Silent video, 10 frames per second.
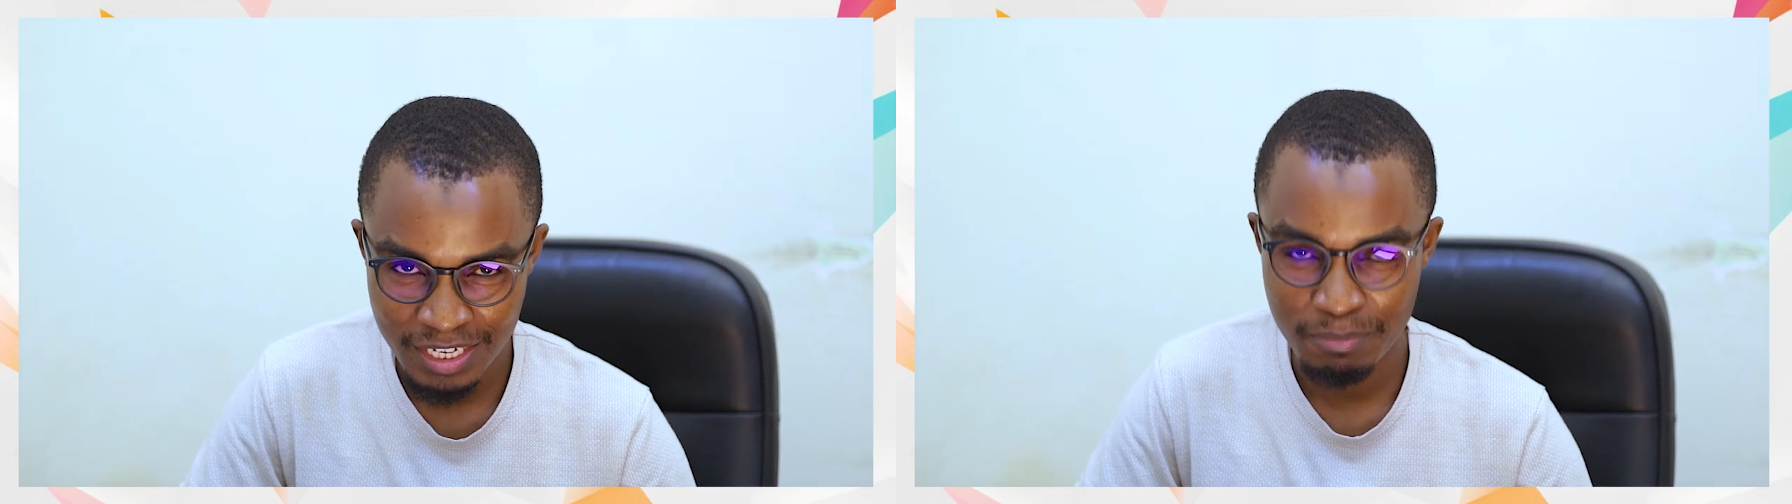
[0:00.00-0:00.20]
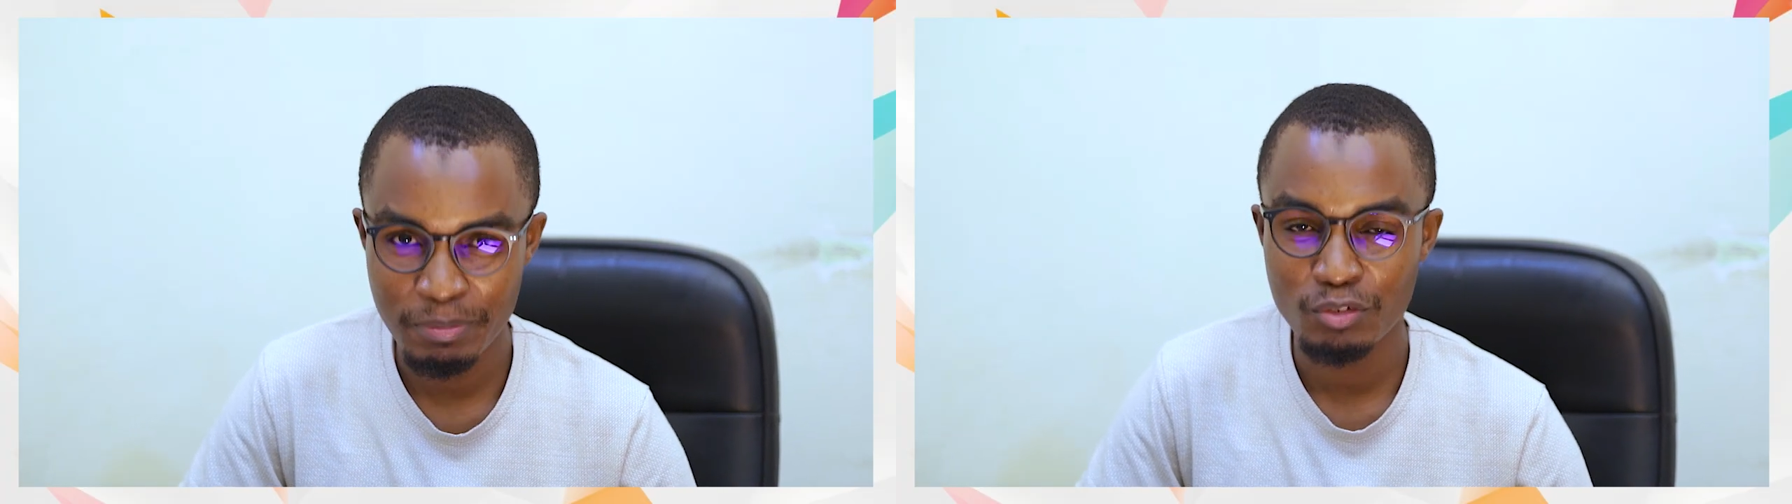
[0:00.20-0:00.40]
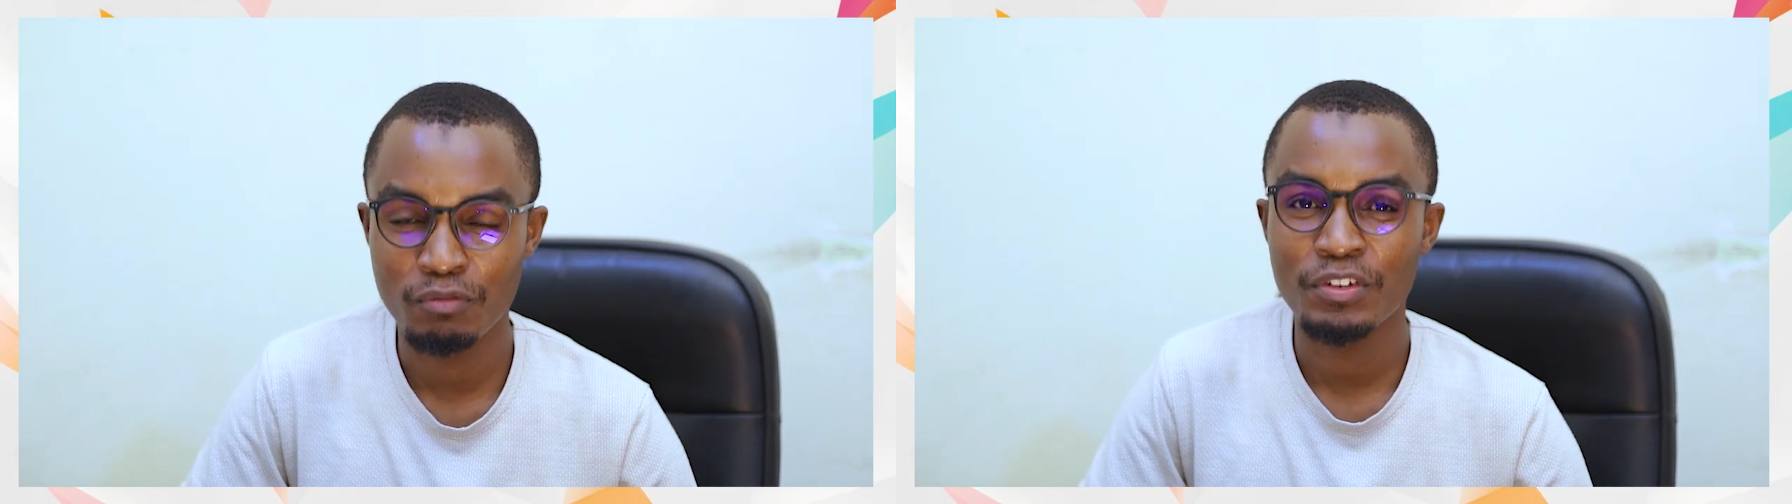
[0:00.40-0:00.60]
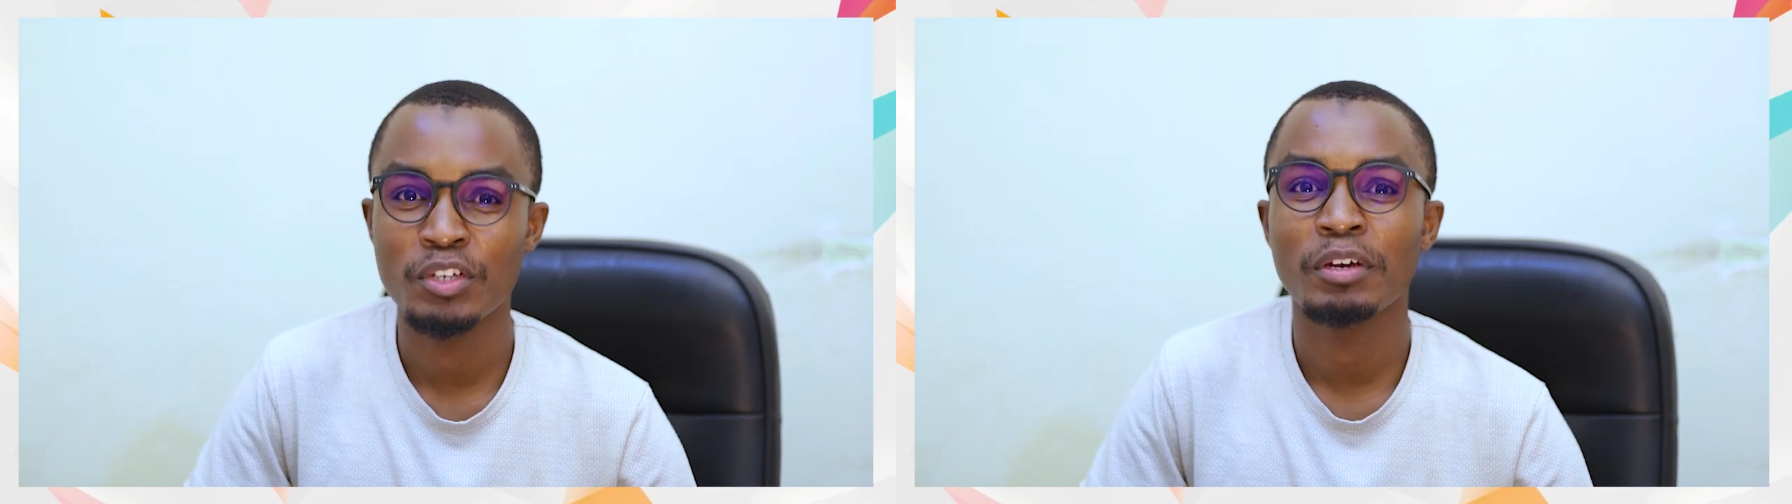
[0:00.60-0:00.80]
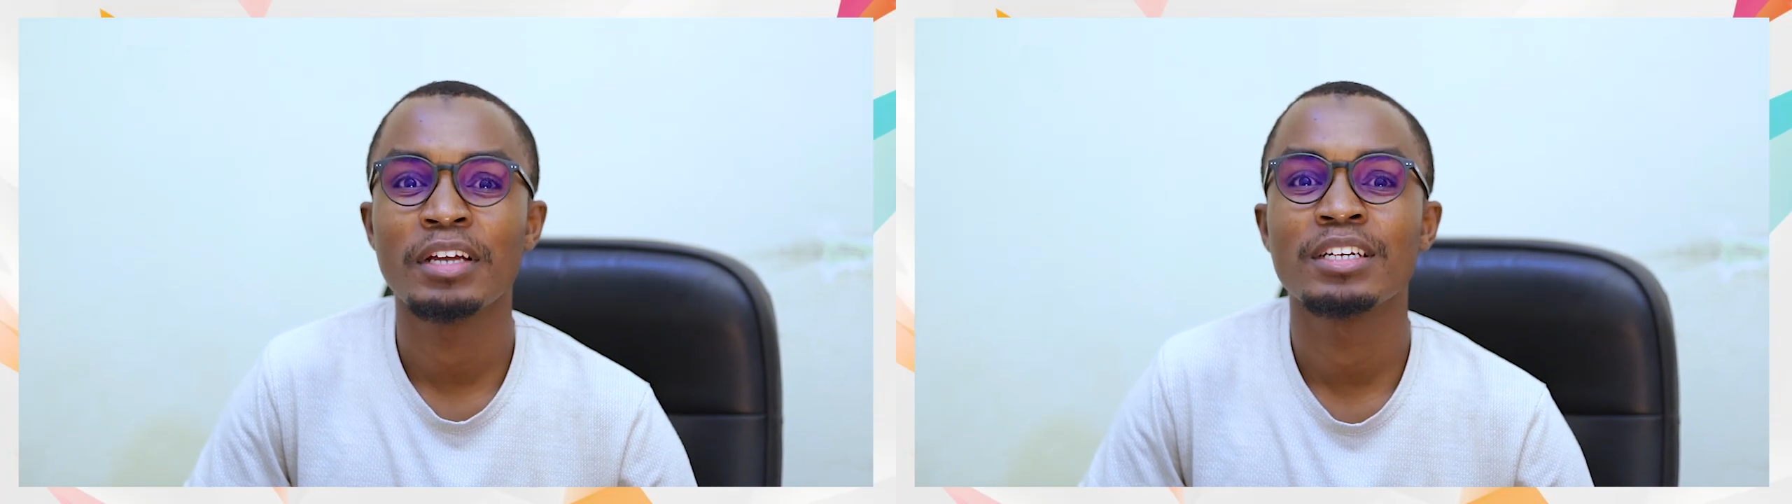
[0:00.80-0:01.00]
aspect of
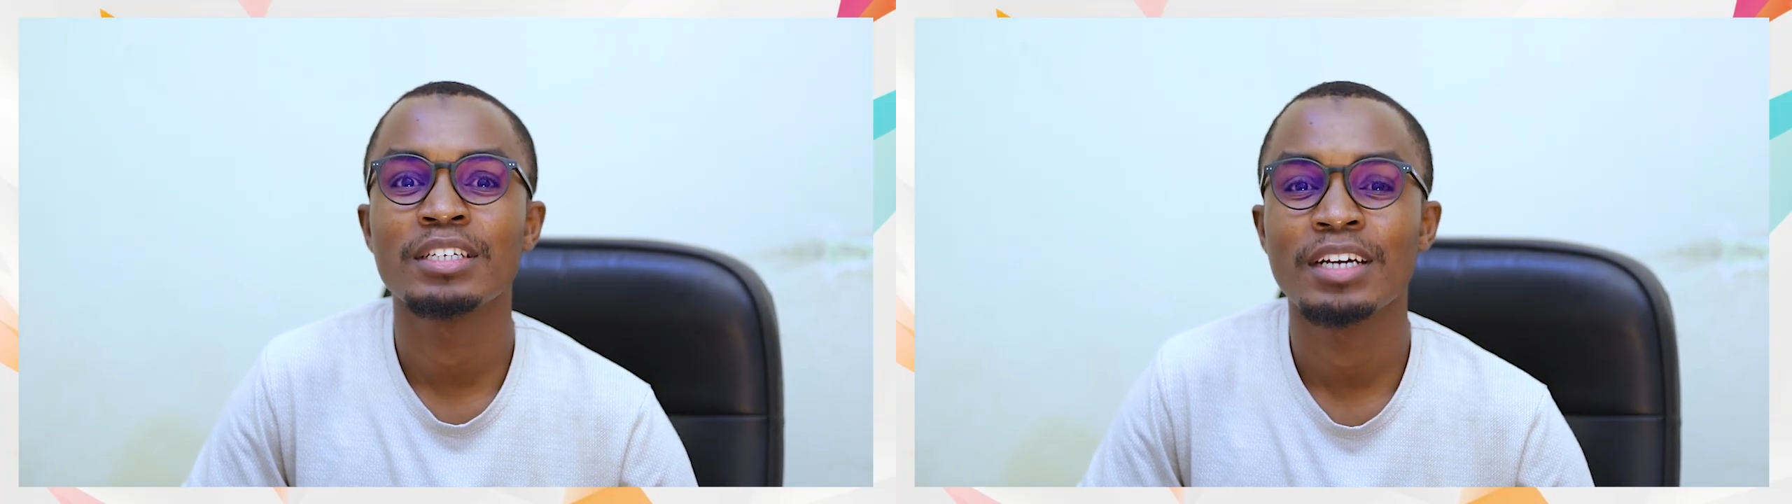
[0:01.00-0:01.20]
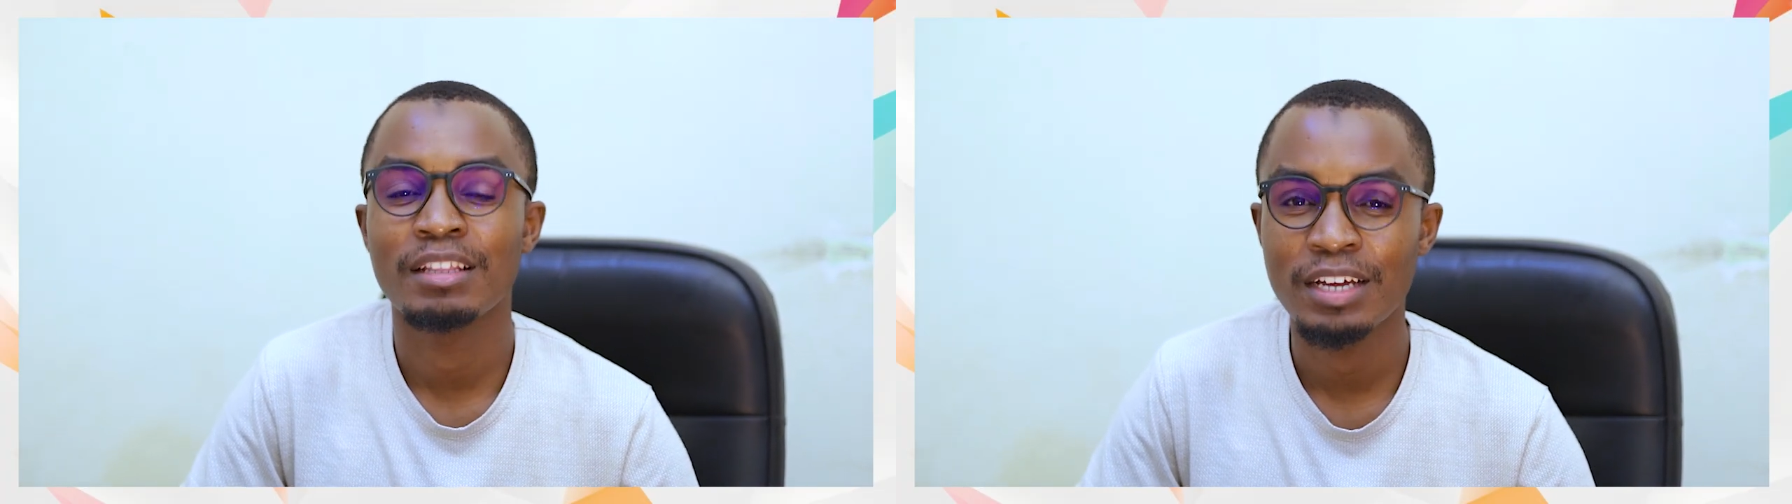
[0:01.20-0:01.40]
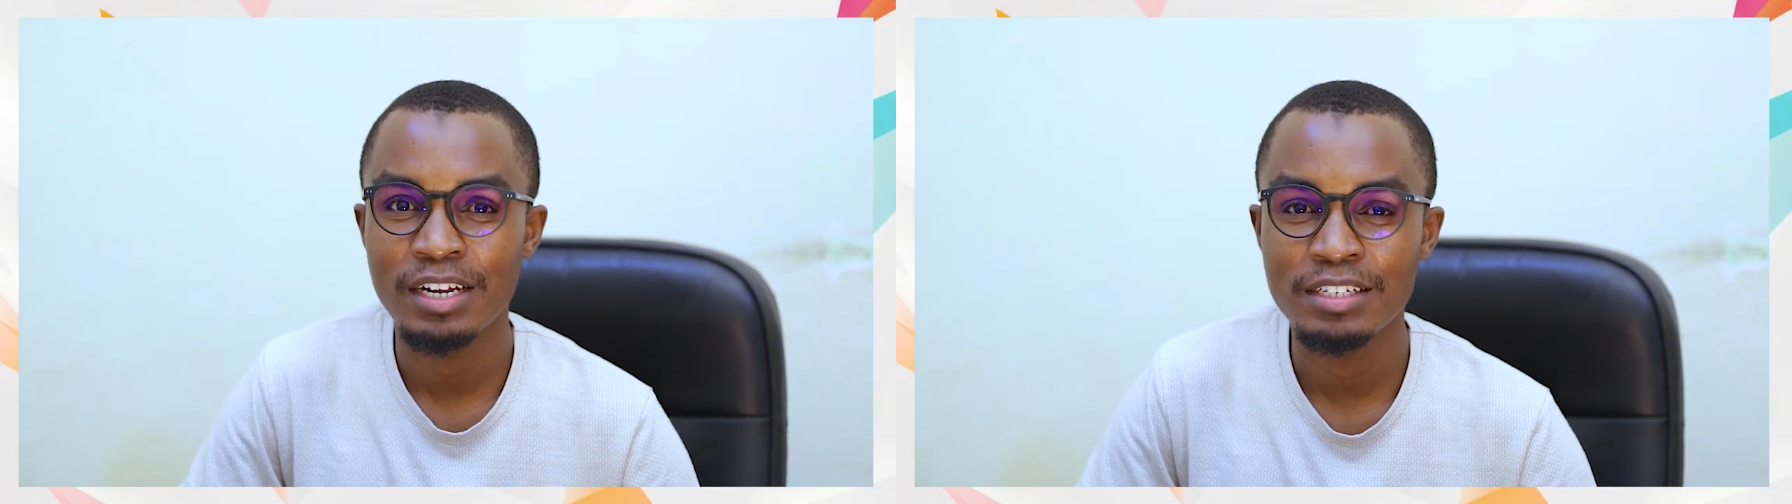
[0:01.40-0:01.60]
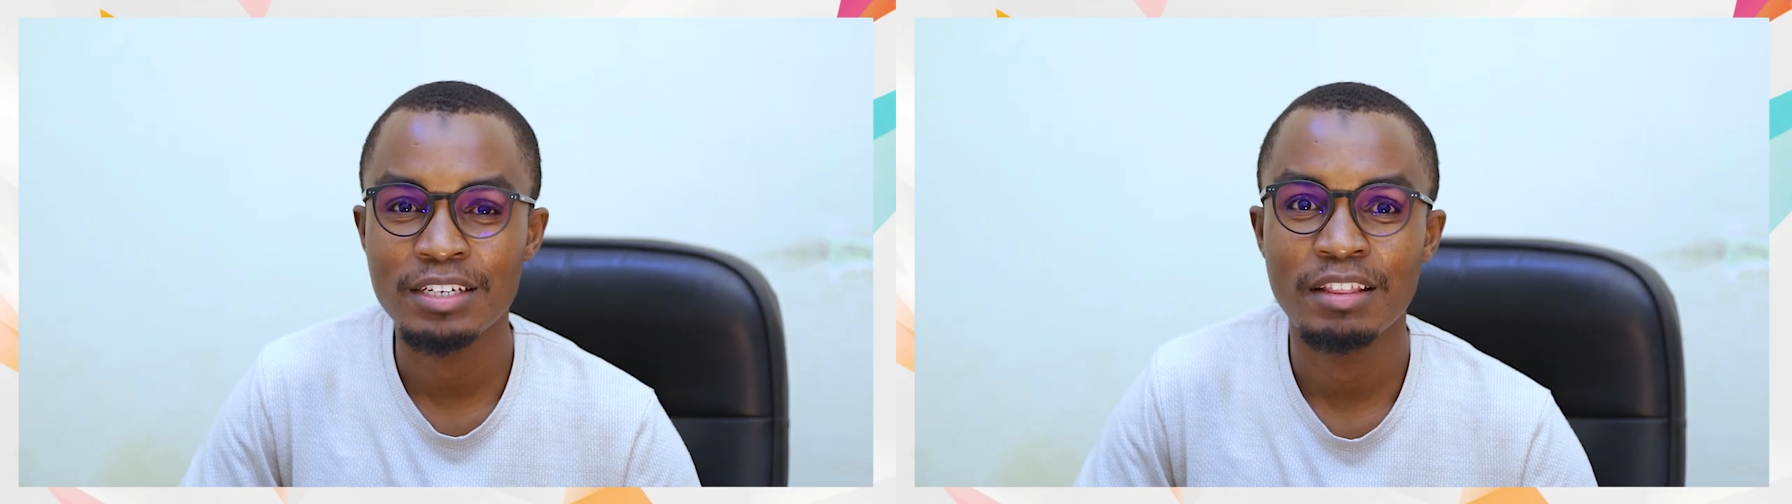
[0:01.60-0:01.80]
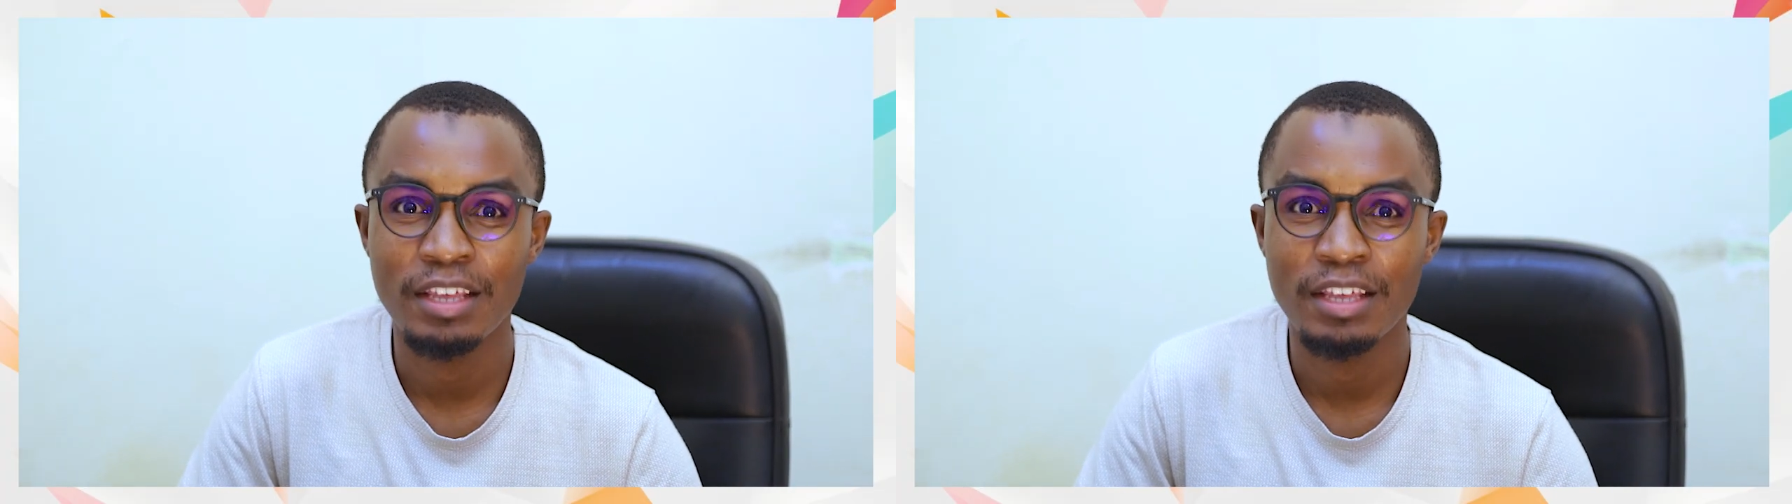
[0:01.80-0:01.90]
video editing and that is